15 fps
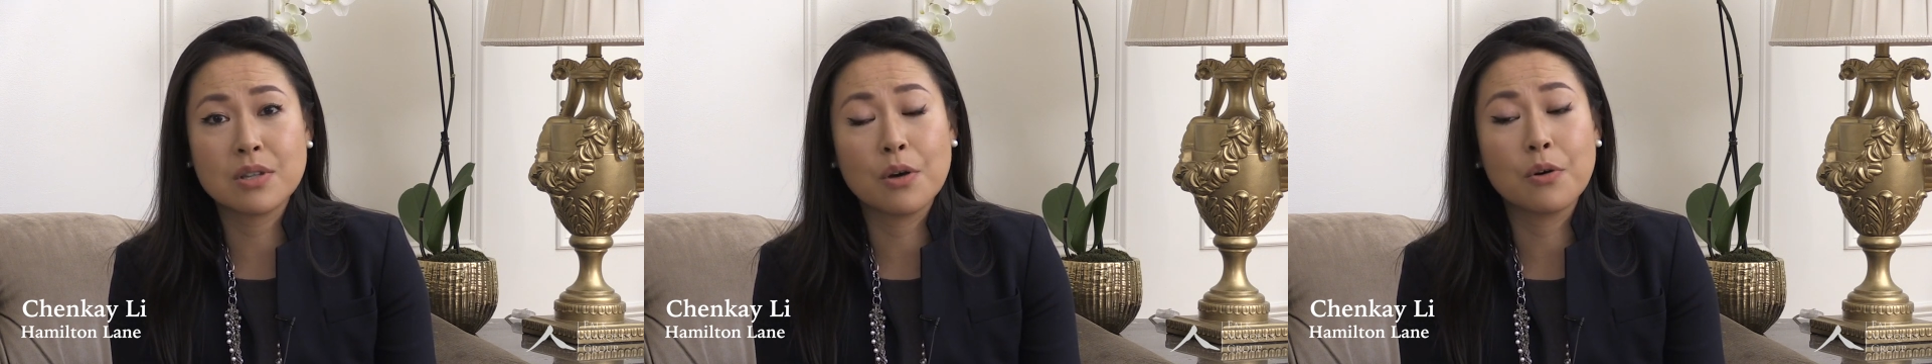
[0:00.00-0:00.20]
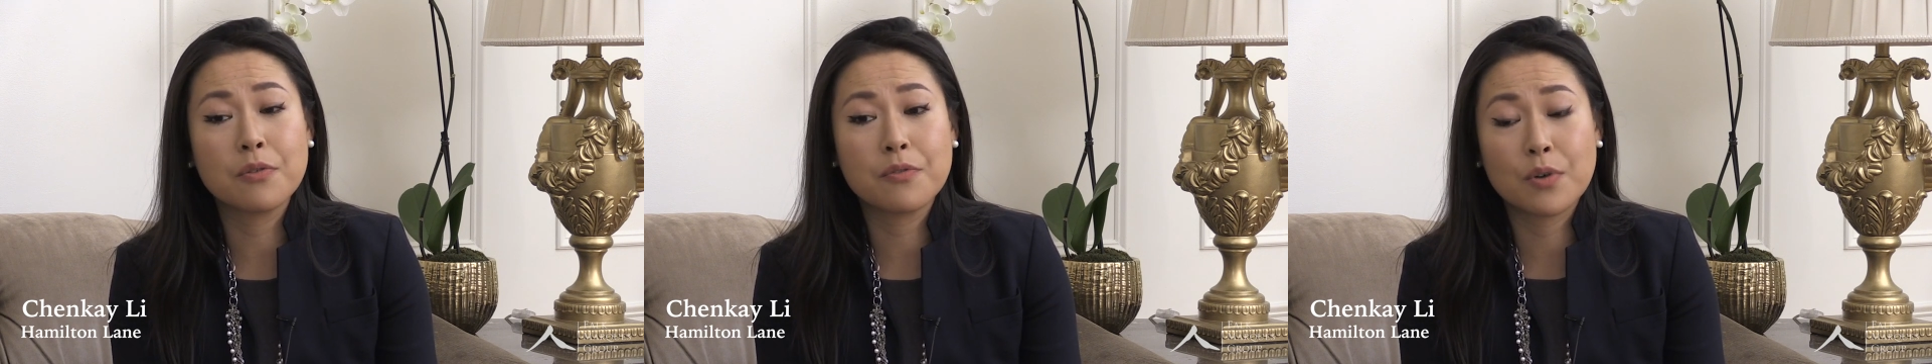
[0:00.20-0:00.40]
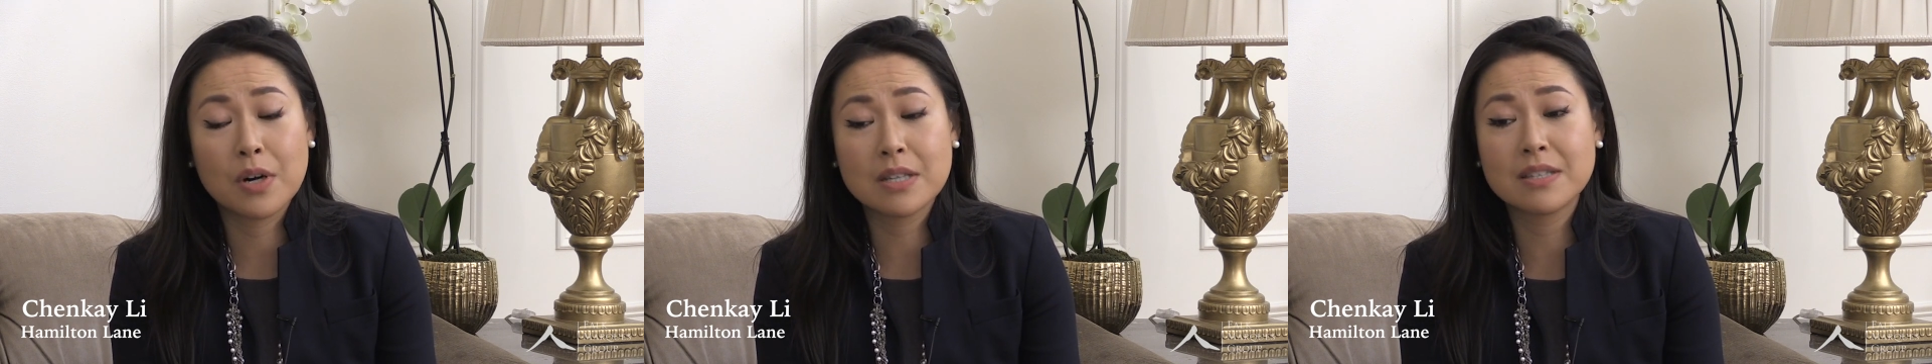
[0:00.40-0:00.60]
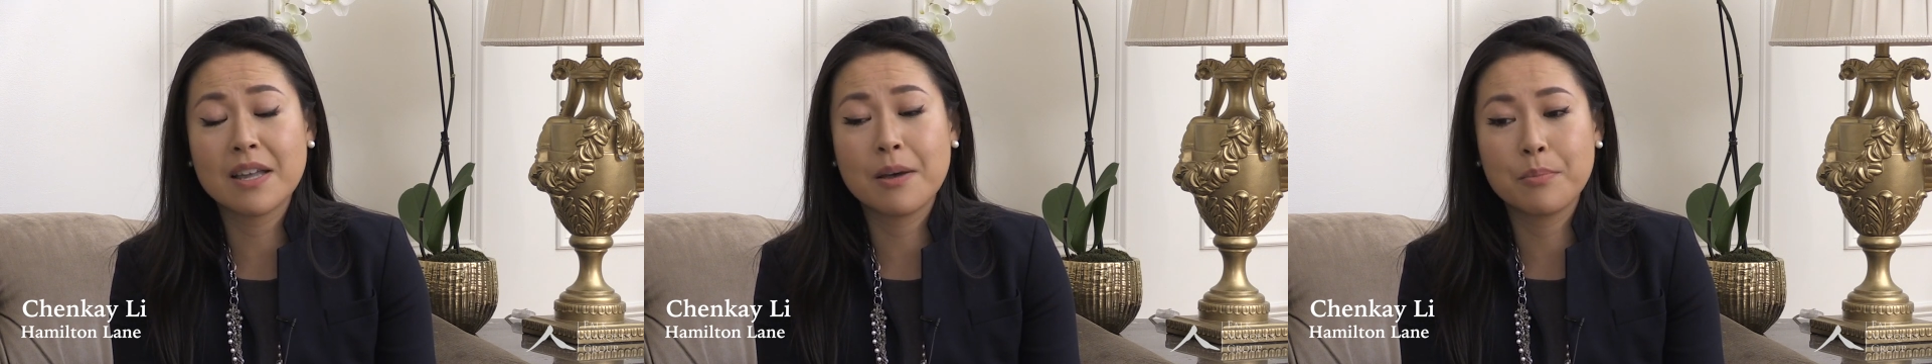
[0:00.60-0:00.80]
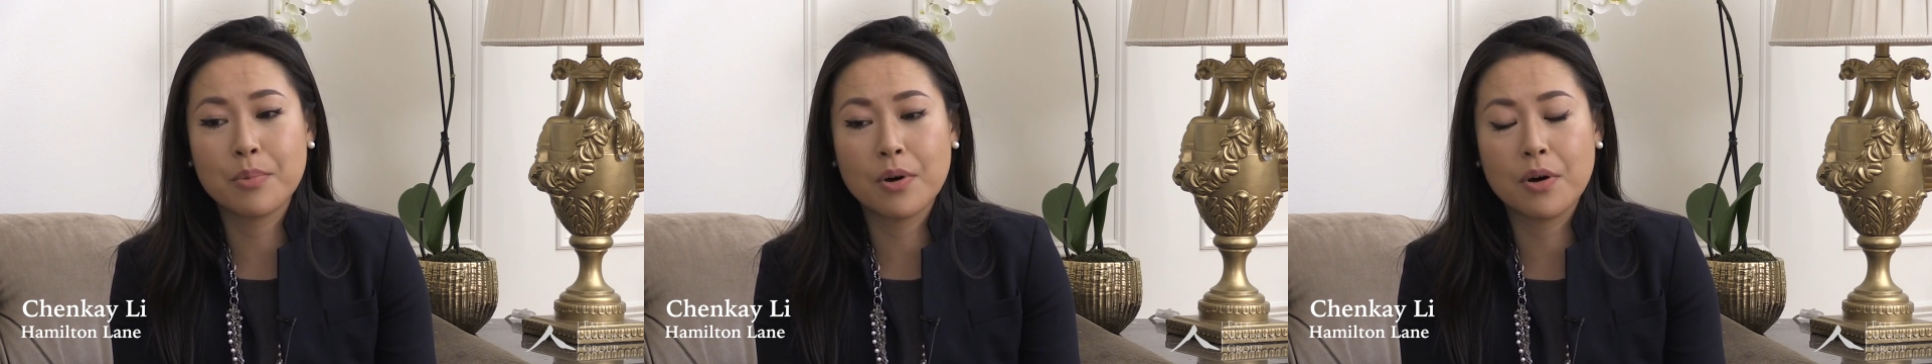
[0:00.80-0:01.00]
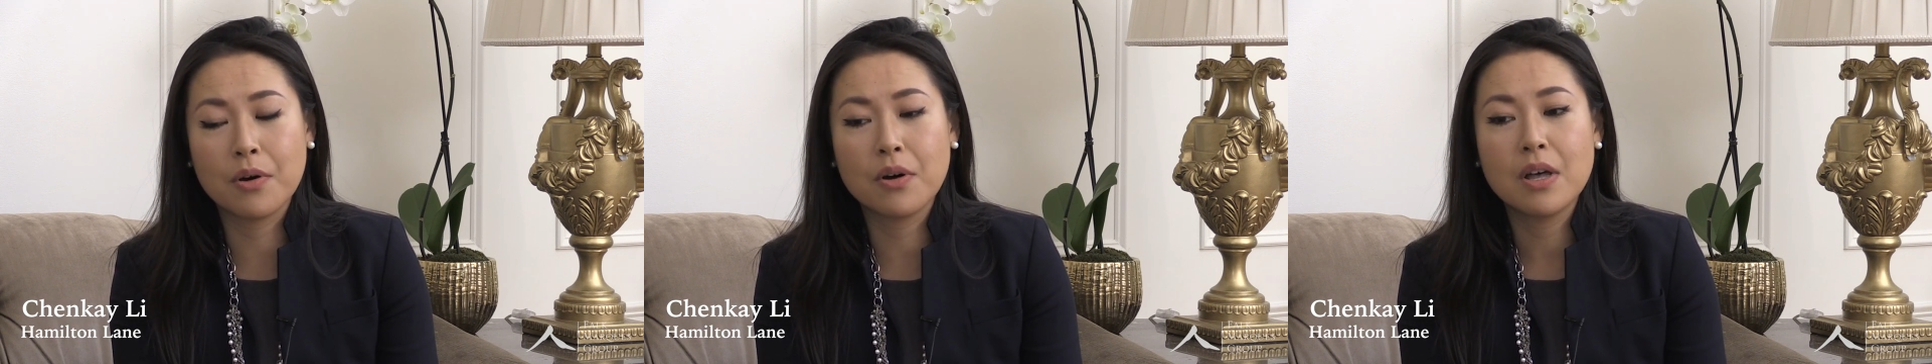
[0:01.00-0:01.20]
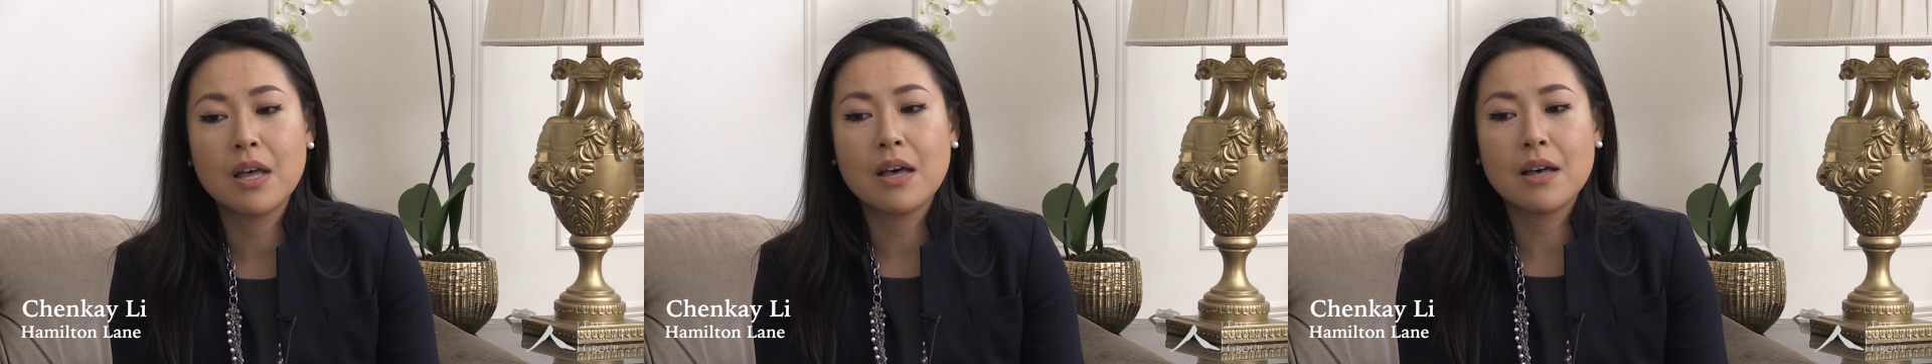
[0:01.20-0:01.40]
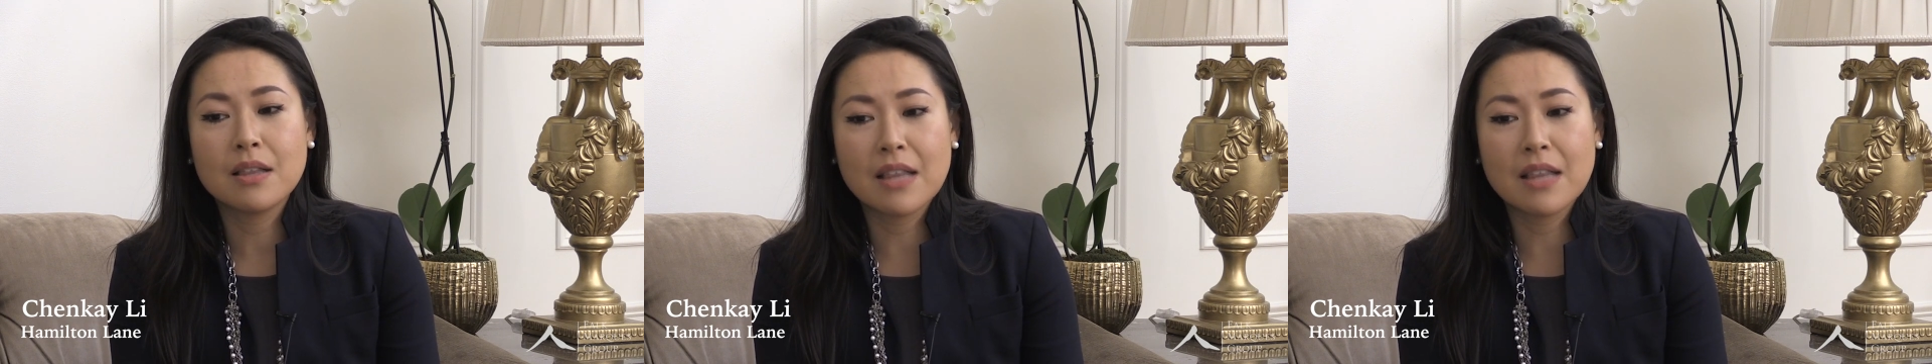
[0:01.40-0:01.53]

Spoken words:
So, for example,